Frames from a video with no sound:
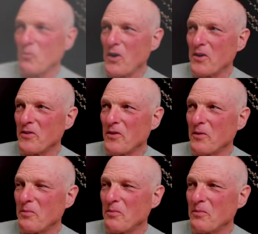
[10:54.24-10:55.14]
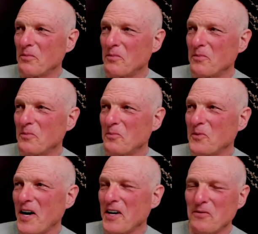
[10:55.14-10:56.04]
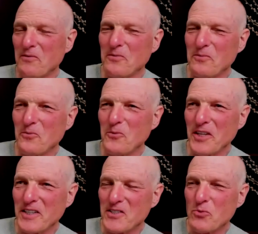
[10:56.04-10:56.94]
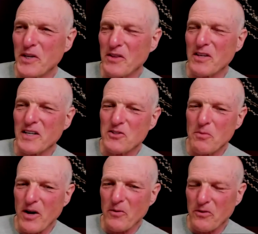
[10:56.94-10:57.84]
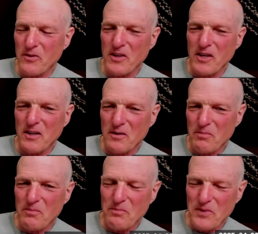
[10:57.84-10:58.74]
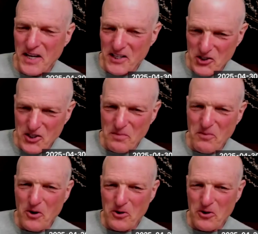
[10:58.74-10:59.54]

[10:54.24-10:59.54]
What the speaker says: One of the kind of really sweet things about the PhD